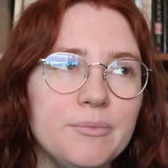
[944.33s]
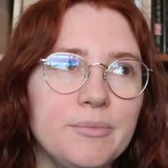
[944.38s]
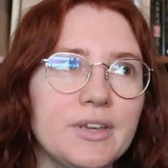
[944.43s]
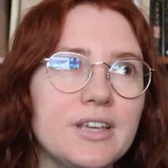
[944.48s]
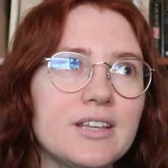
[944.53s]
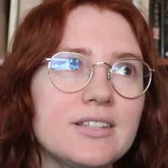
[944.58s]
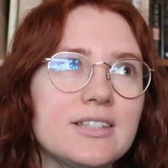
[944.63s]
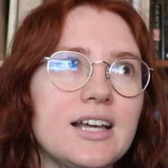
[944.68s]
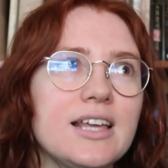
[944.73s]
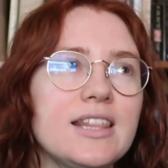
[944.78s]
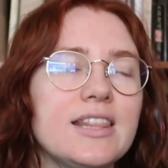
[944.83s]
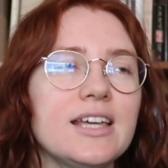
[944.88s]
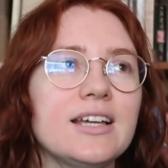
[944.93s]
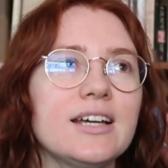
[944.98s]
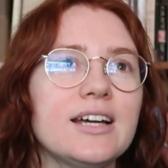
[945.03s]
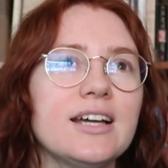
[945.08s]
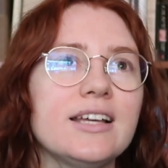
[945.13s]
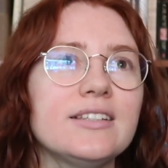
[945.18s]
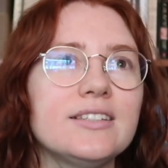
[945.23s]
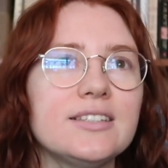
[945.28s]
because I
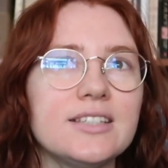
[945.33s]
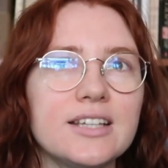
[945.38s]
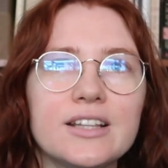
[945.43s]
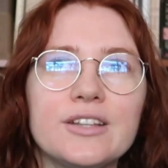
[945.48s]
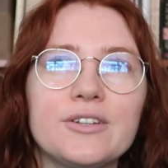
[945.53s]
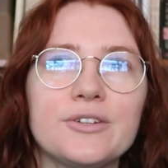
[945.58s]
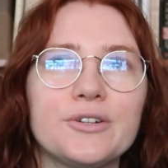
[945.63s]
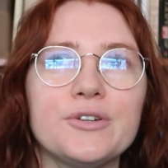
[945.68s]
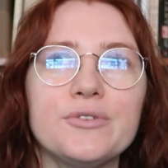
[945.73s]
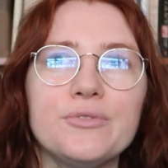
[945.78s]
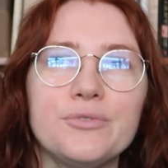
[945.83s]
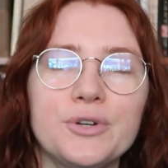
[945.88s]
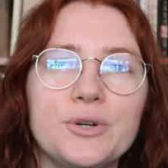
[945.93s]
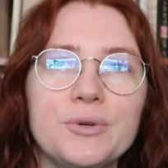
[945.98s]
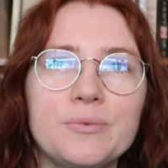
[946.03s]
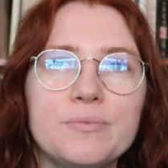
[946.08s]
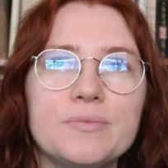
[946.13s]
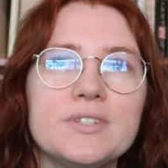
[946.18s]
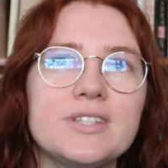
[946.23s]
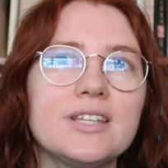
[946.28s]
think I sit through
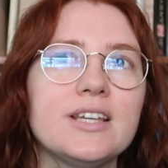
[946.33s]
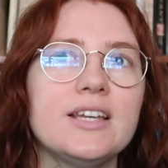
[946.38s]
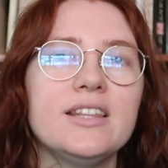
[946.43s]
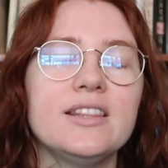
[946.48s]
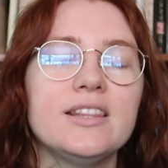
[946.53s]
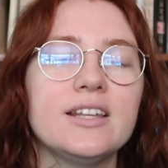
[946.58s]
films